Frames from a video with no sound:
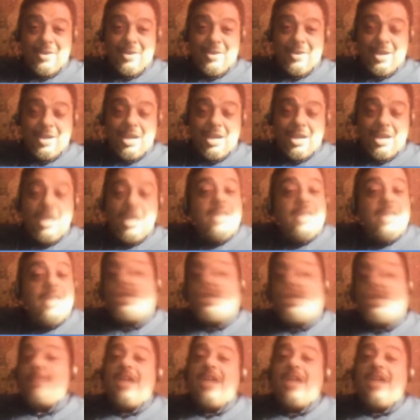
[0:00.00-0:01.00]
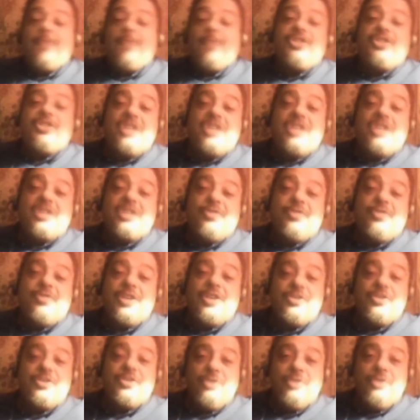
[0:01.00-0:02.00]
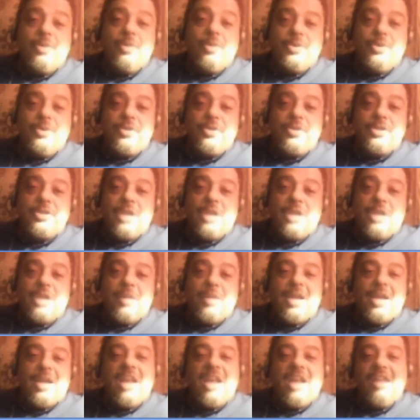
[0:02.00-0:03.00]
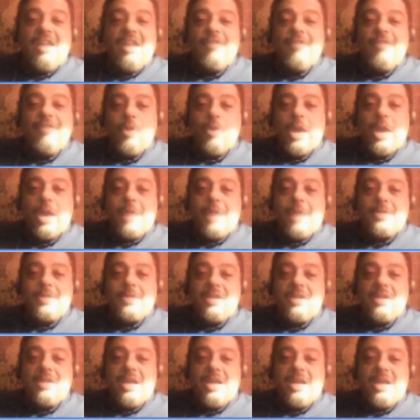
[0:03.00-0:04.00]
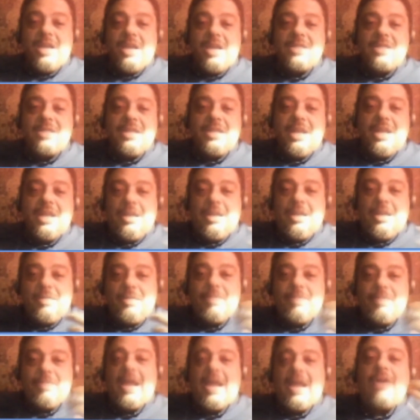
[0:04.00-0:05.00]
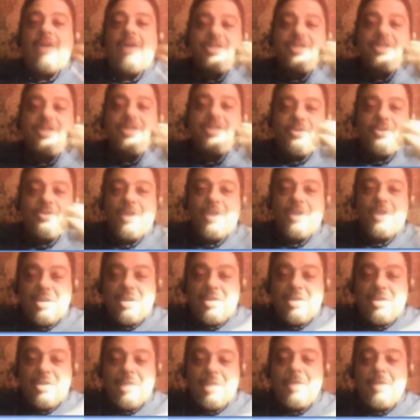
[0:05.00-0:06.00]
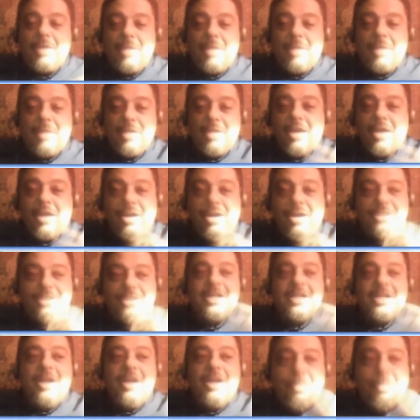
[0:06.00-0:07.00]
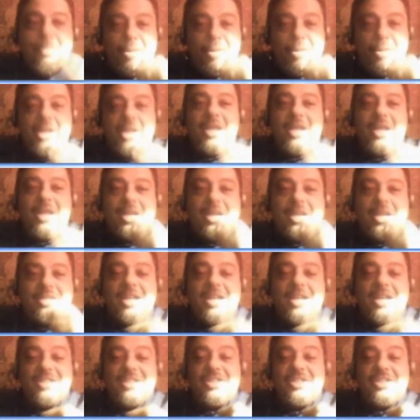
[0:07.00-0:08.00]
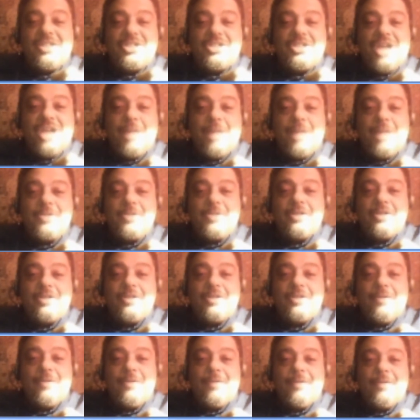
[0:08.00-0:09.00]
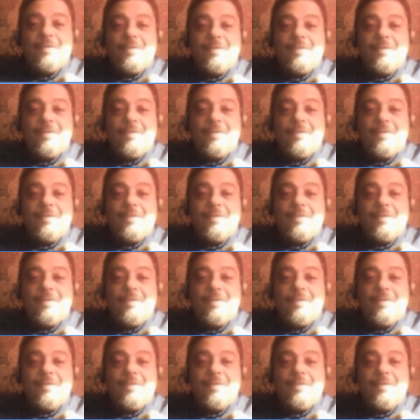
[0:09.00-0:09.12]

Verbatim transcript: Okay. Sometimes just fresh fruit will do the job. Like I love grapes, and I could sit and eat pounds of grapes. I don't keep that many in the house, but it does the job too.